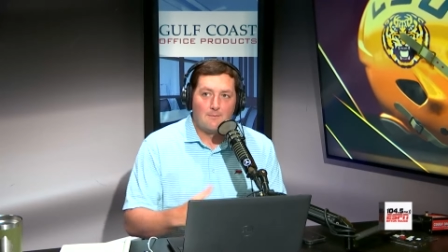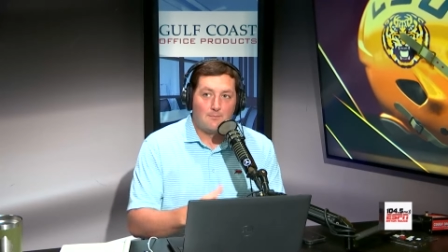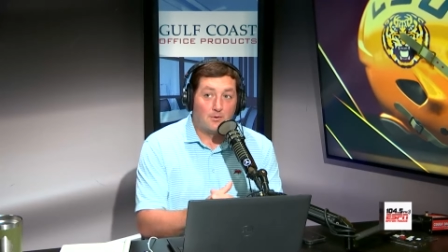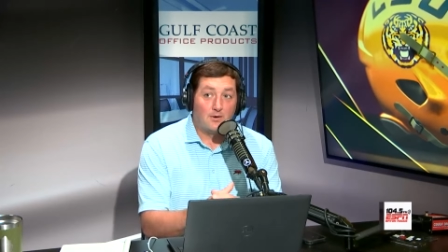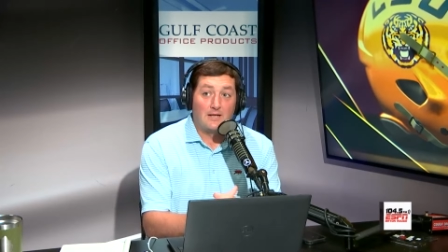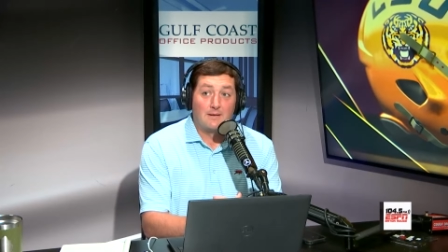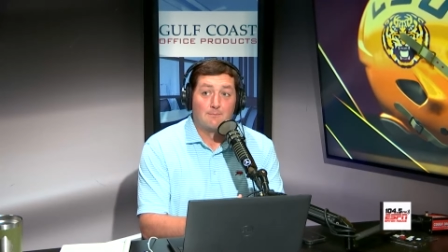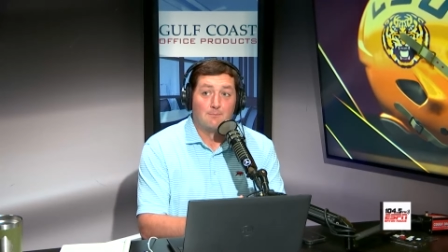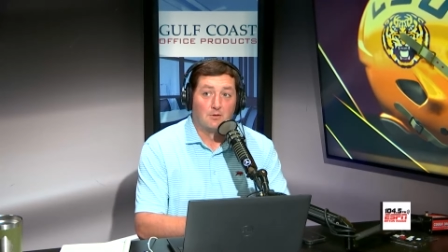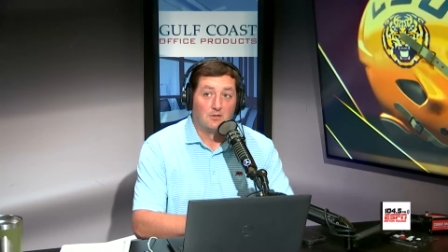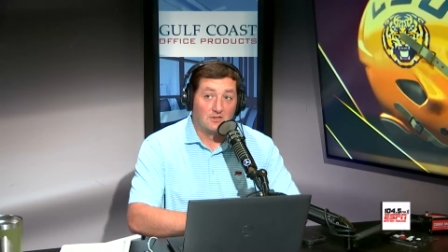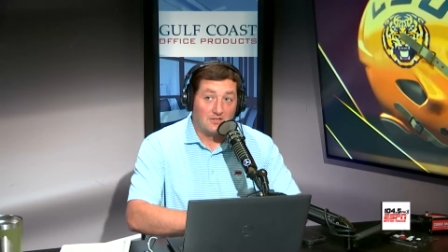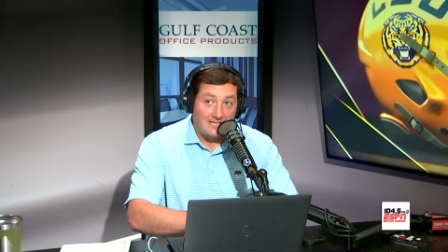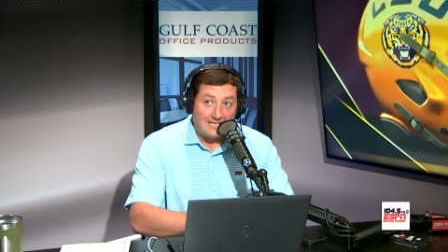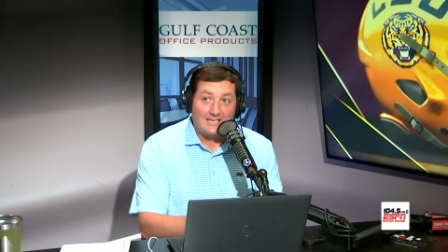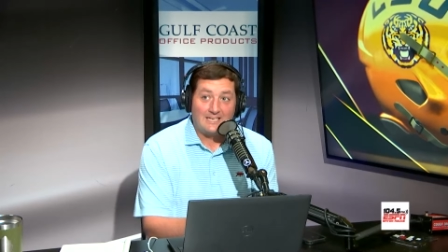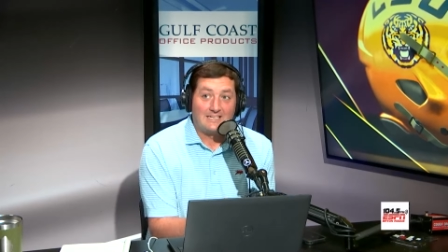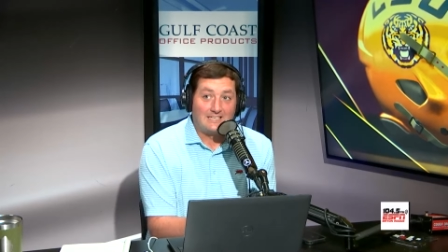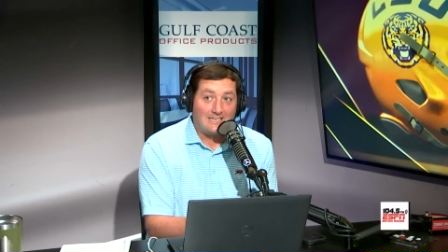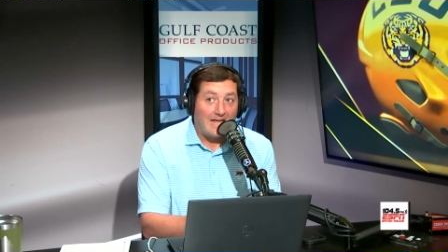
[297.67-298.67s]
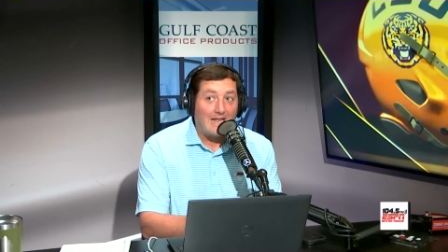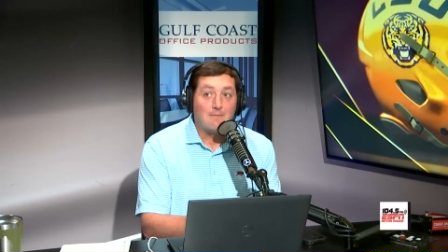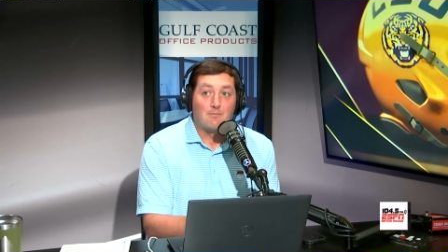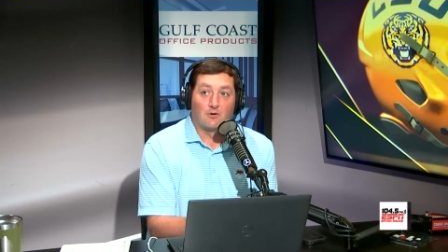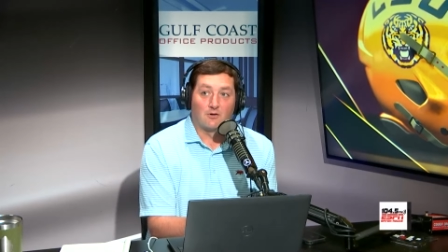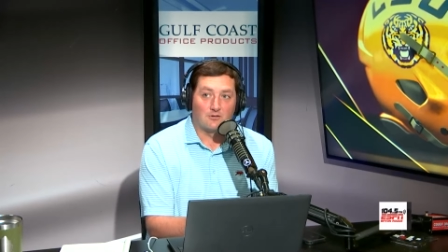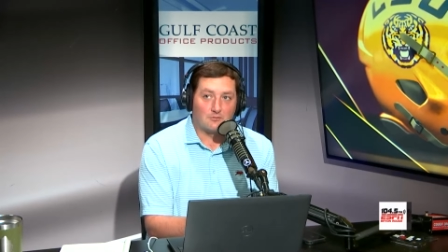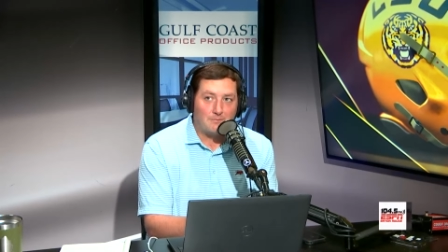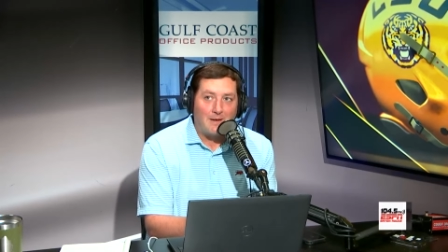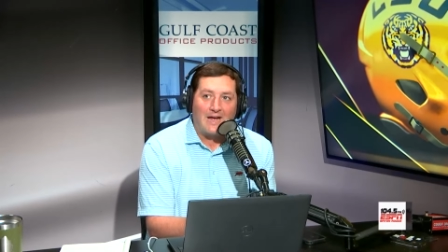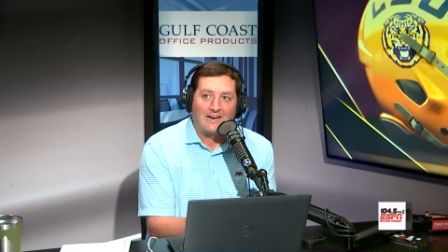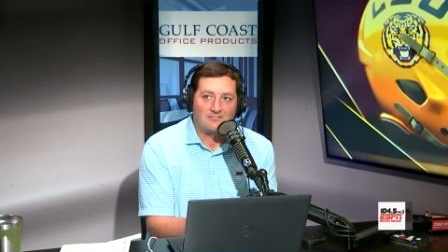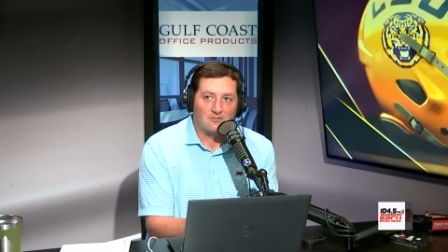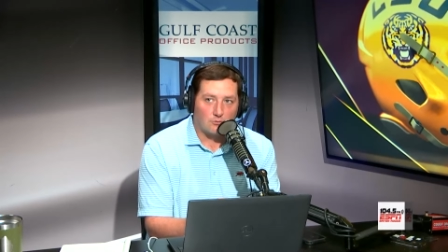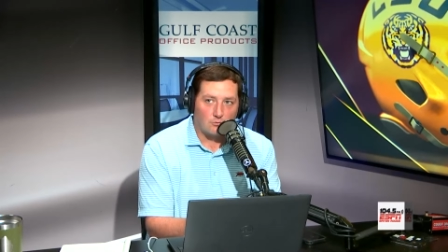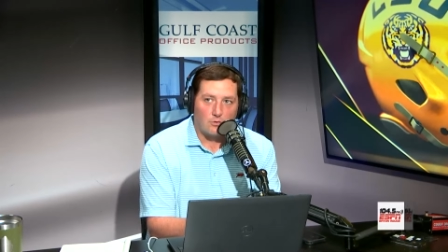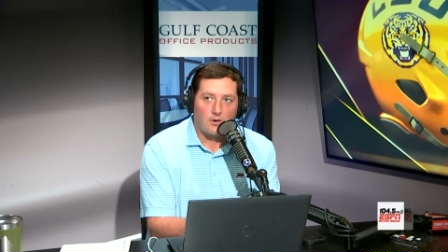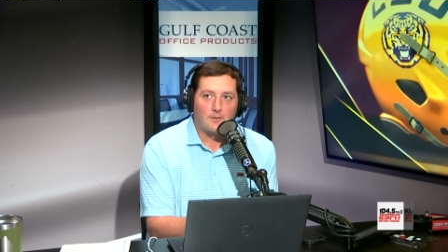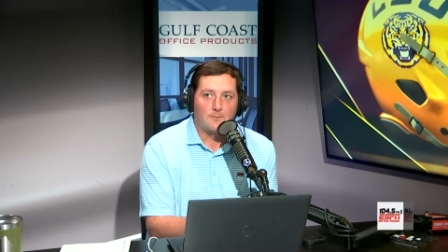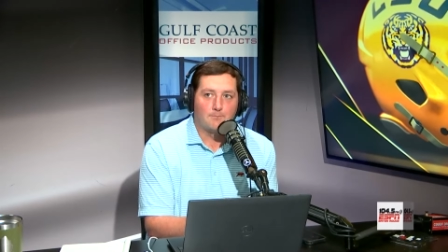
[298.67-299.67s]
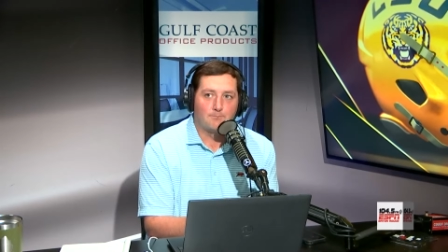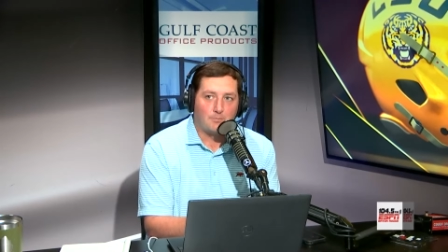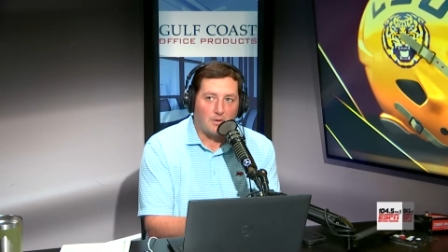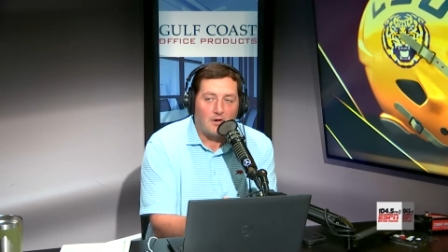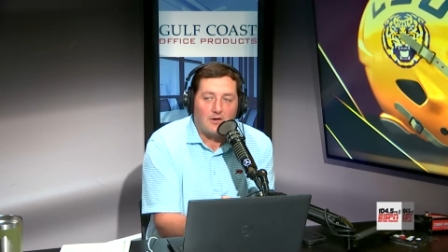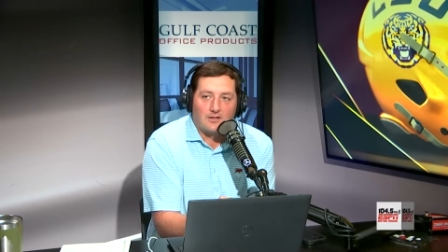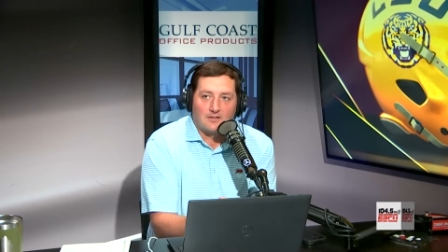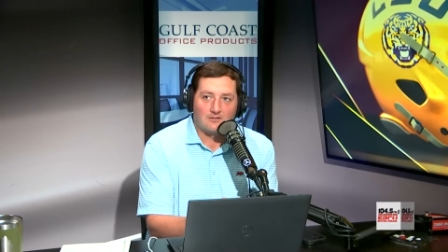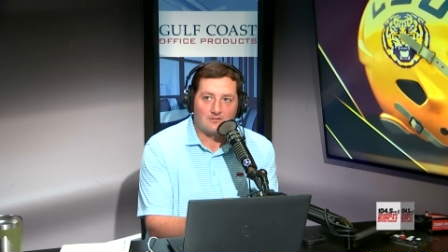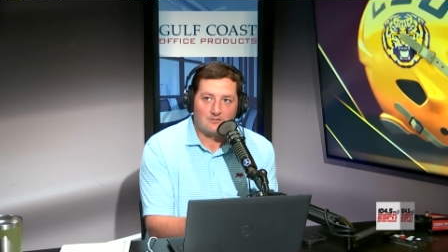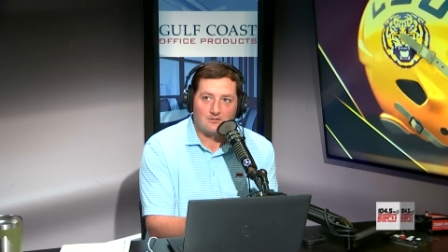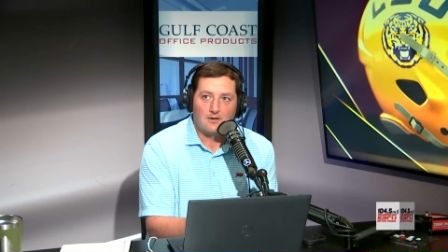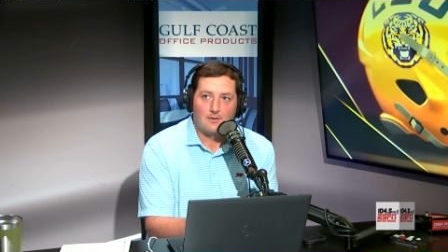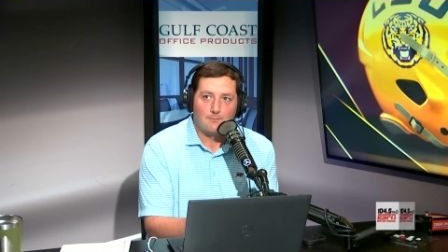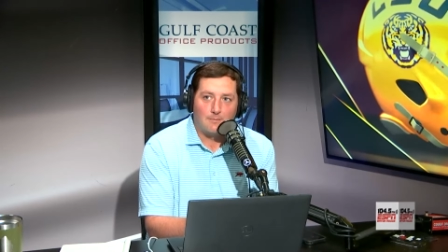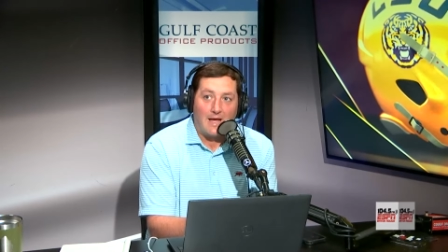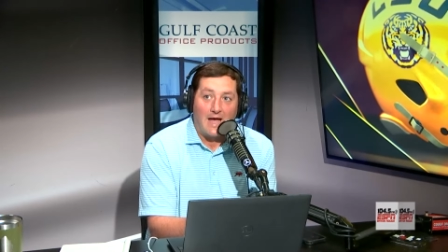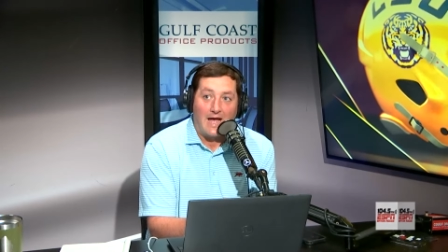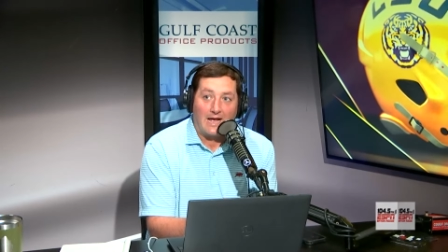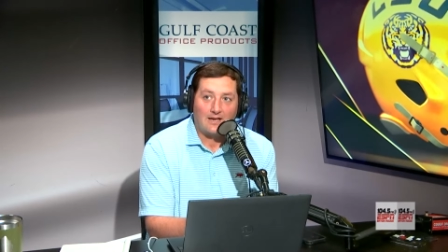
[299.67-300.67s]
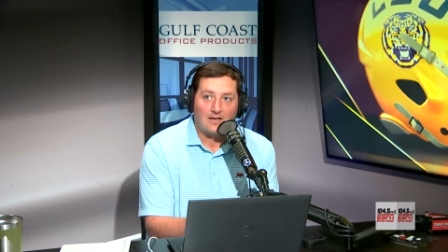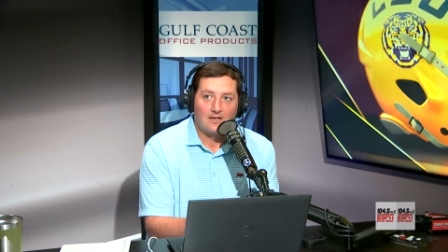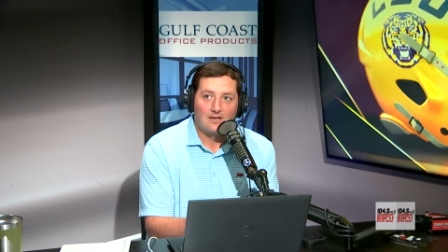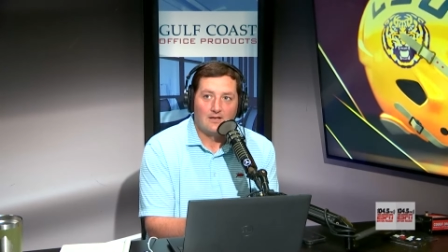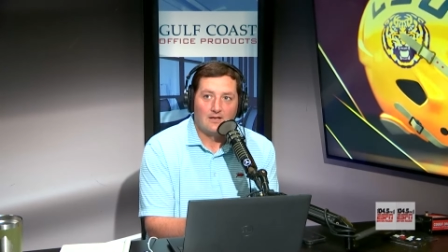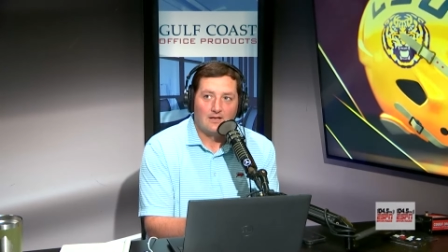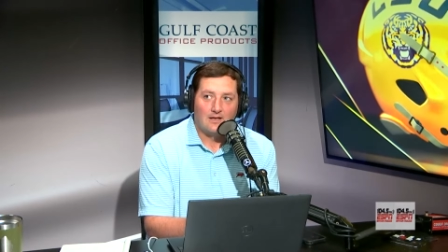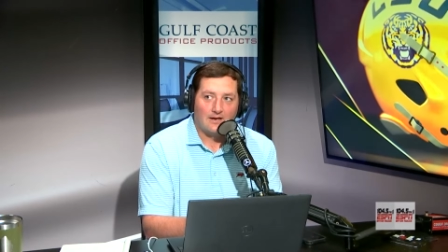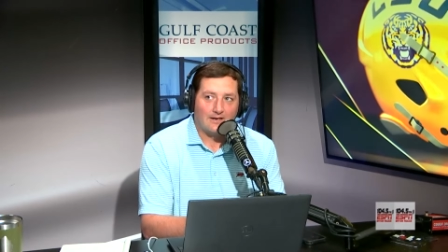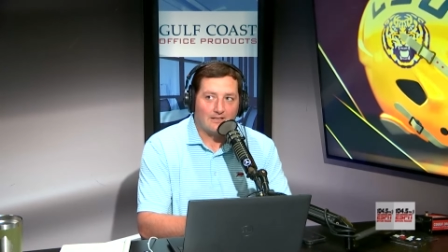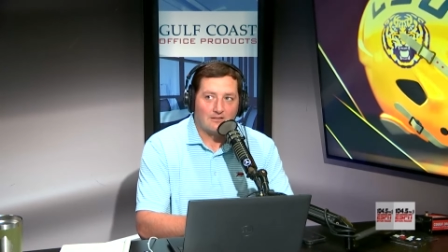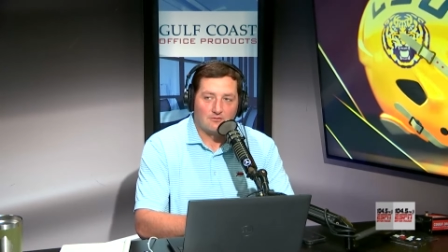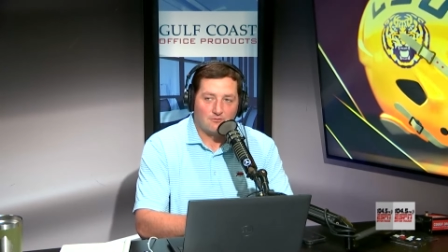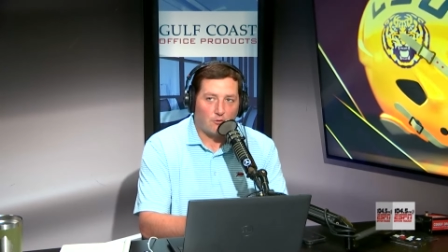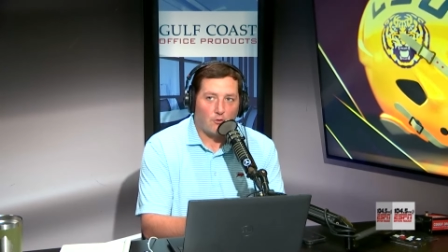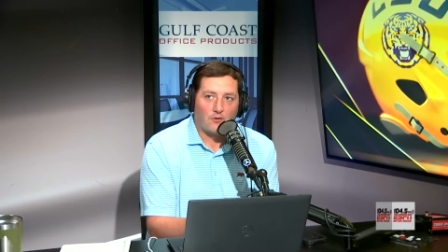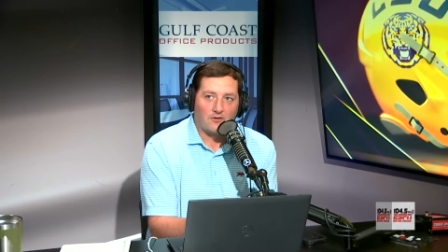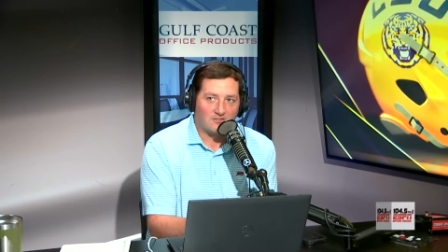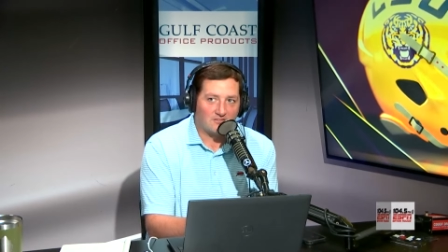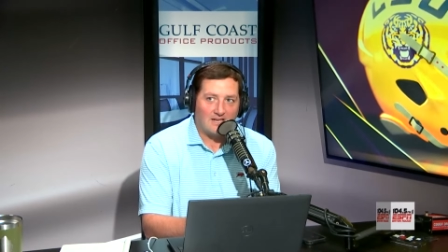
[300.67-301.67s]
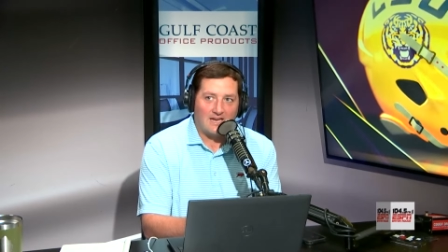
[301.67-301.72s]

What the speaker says: putting Malik Nabers back to run punts back against Florida